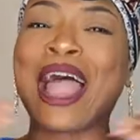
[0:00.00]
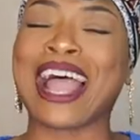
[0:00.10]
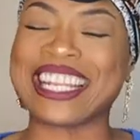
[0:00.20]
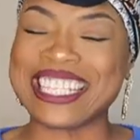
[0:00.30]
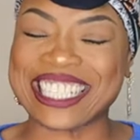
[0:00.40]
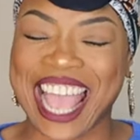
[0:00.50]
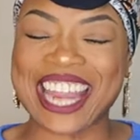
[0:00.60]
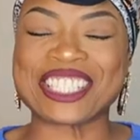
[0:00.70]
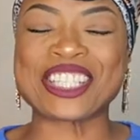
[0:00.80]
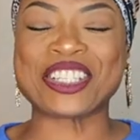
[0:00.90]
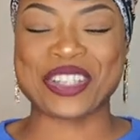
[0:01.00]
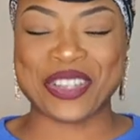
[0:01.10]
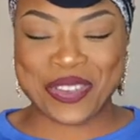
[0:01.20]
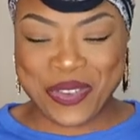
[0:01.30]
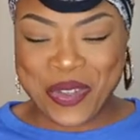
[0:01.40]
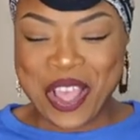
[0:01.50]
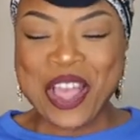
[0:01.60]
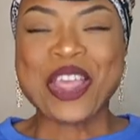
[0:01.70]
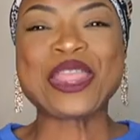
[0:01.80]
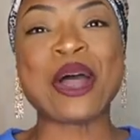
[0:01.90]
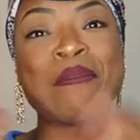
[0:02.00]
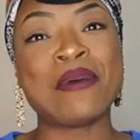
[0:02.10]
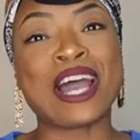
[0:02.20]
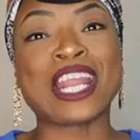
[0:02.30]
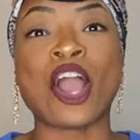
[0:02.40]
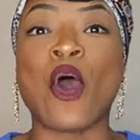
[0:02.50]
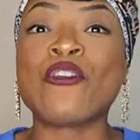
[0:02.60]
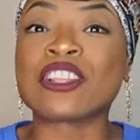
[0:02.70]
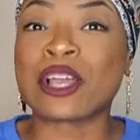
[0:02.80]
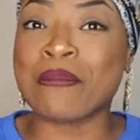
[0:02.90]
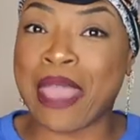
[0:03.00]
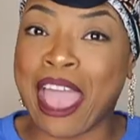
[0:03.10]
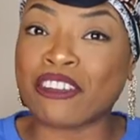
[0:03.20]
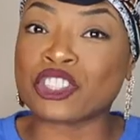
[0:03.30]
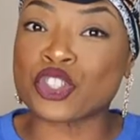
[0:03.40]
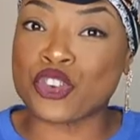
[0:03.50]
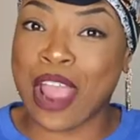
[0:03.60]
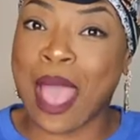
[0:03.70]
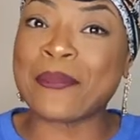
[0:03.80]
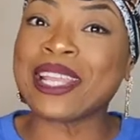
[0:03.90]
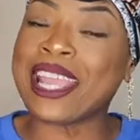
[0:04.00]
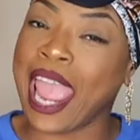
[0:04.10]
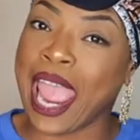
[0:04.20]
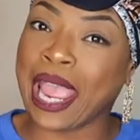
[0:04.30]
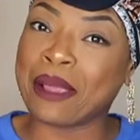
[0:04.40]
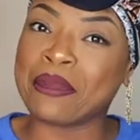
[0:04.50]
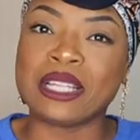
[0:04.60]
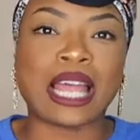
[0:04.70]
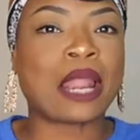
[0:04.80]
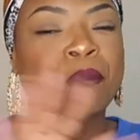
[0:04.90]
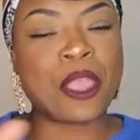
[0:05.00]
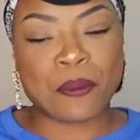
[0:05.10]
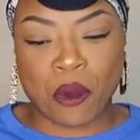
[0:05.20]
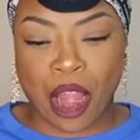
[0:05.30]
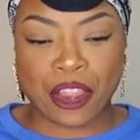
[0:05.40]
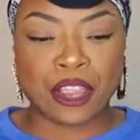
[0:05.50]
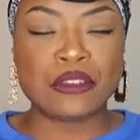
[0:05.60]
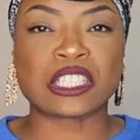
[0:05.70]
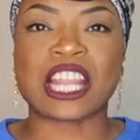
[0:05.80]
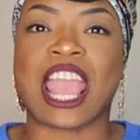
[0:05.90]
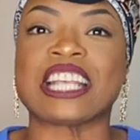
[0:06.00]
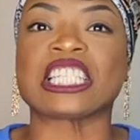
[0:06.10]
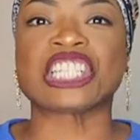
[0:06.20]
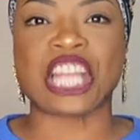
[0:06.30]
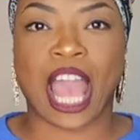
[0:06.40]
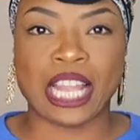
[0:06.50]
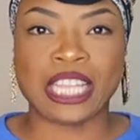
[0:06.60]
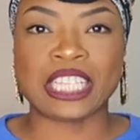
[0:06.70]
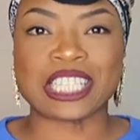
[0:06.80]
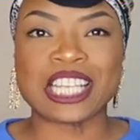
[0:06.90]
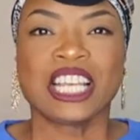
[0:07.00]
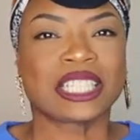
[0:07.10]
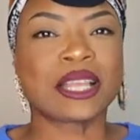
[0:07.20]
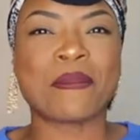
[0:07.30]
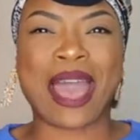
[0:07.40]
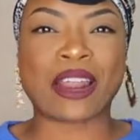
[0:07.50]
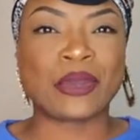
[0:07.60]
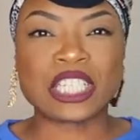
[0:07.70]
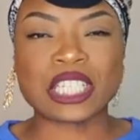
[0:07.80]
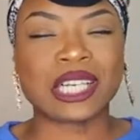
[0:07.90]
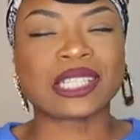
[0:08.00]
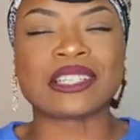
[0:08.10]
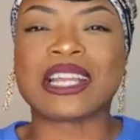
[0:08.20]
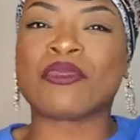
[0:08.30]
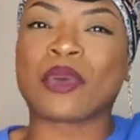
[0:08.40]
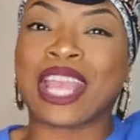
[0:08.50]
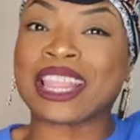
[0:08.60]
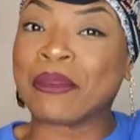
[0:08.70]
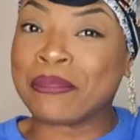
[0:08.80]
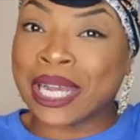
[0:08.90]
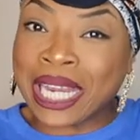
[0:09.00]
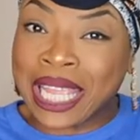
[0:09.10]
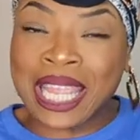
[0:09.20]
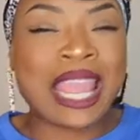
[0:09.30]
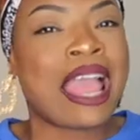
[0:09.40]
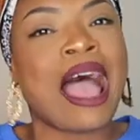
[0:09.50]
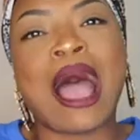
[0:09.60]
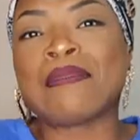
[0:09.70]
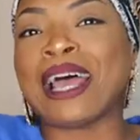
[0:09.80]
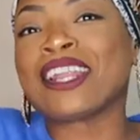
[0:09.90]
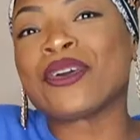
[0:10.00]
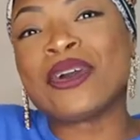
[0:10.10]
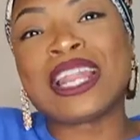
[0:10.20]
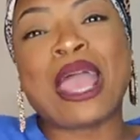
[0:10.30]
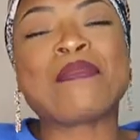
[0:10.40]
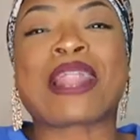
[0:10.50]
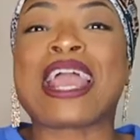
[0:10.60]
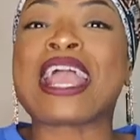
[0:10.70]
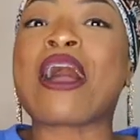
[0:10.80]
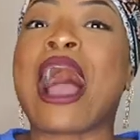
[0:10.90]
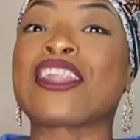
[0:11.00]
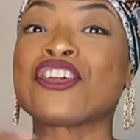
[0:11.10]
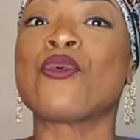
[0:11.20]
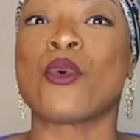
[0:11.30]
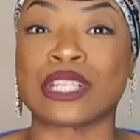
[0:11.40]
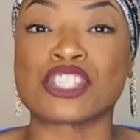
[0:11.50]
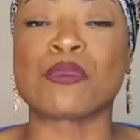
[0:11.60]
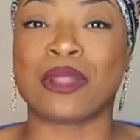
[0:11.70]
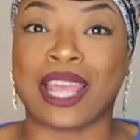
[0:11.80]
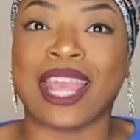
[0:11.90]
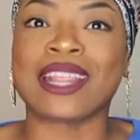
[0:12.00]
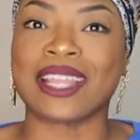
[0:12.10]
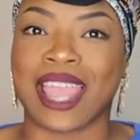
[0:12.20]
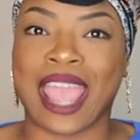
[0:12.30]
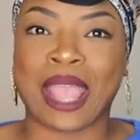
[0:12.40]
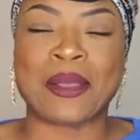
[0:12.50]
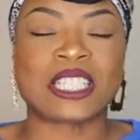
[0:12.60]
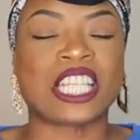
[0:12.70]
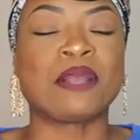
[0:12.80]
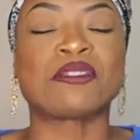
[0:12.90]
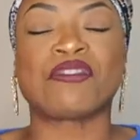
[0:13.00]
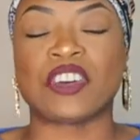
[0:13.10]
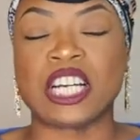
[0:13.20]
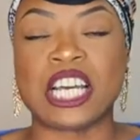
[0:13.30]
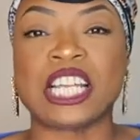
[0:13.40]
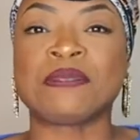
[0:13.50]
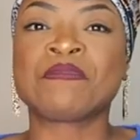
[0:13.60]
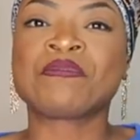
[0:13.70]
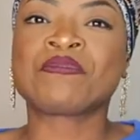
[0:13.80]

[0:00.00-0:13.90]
i decided to do the money over the mouse trap game a lot of people are using it as a challenge to battle each other and win the money i'm not doing that but i am i do want to play the game it seems fun